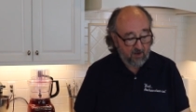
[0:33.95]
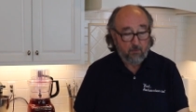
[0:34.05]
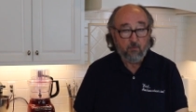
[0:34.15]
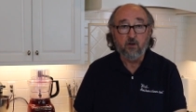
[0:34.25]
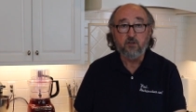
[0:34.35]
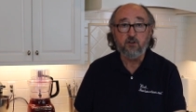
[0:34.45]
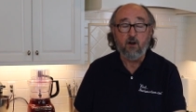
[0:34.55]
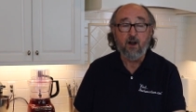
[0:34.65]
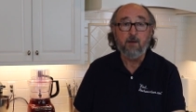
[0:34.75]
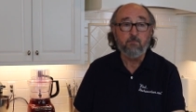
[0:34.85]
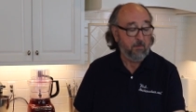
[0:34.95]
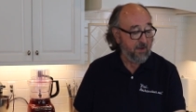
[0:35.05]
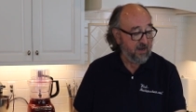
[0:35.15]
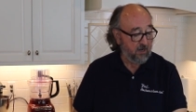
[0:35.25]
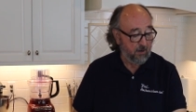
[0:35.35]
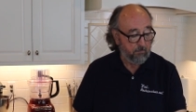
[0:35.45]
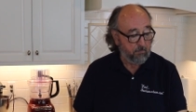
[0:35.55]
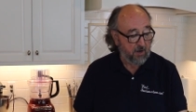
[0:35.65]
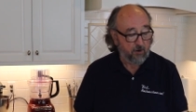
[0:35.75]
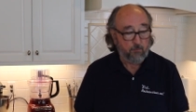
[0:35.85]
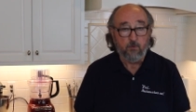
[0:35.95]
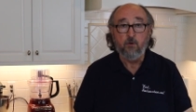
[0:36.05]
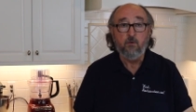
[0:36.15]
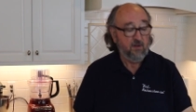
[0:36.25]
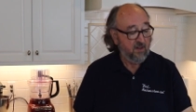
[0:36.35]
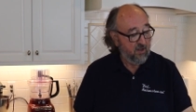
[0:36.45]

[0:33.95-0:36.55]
We're going to start out by making a butter roux,